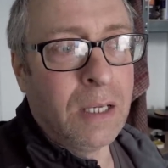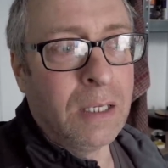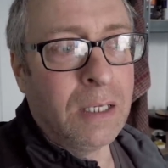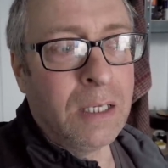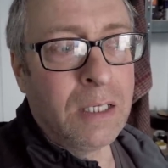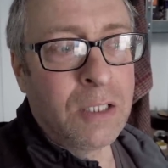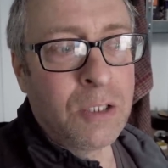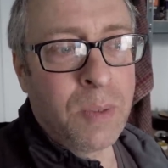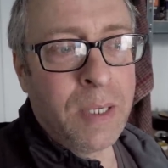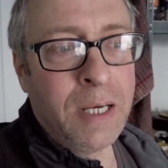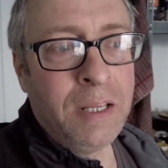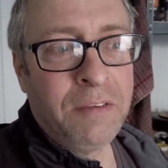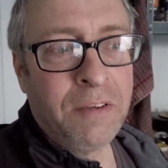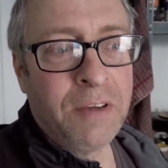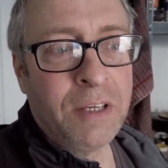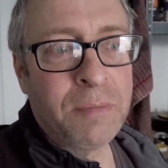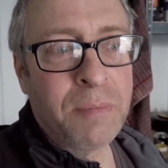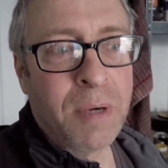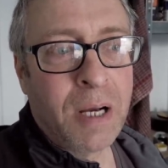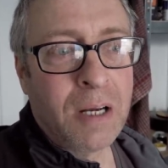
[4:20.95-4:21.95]

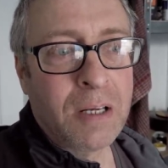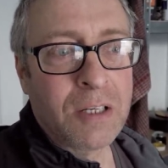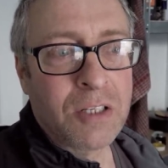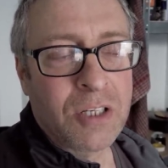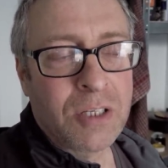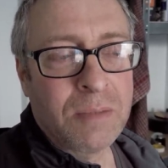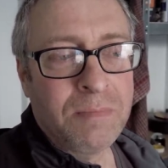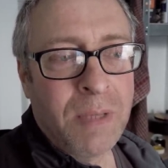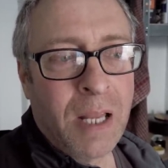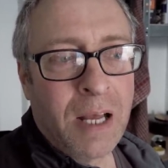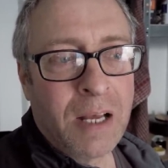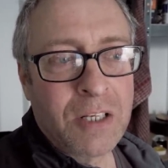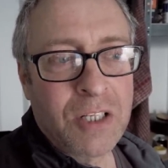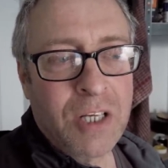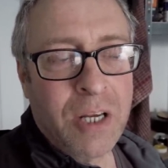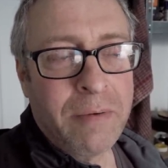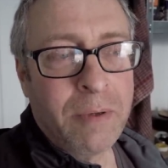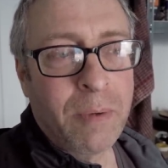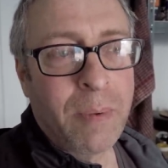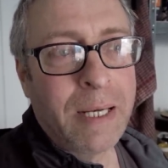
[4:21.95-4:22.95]
23rd of March
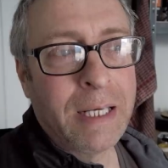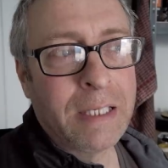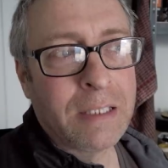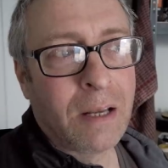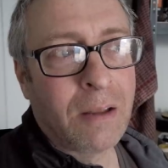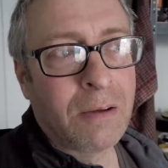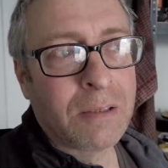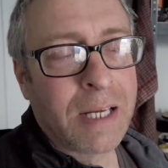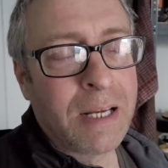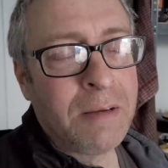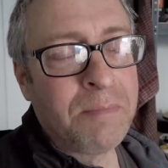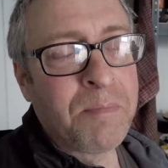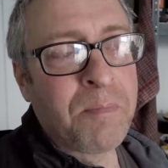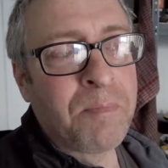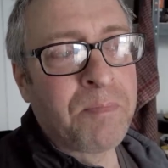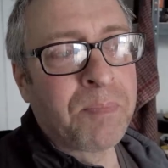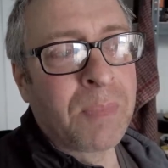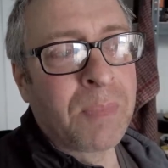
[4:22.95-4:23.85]
last year we went into lockdown,